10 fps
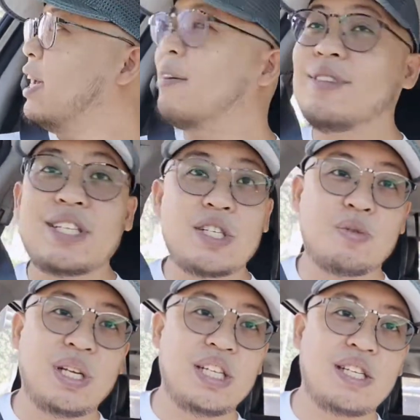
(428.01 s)
if this is
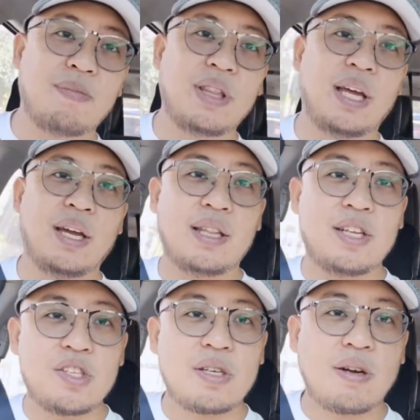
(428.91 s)
really something,
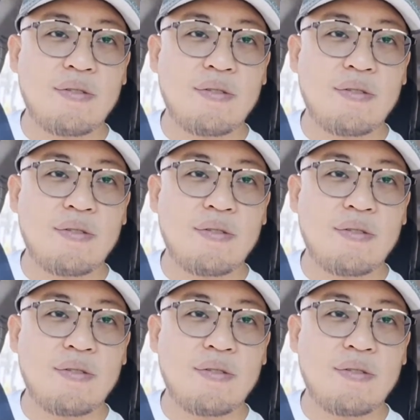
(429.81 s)
this is a